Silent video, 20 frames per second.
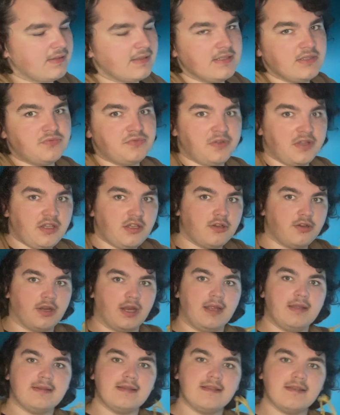this figure.
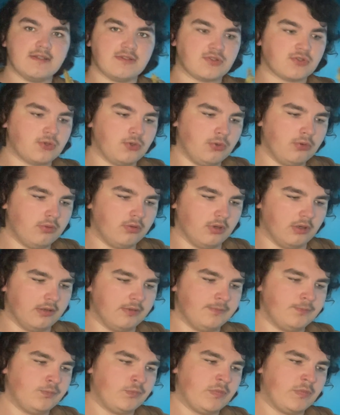I think it's cool.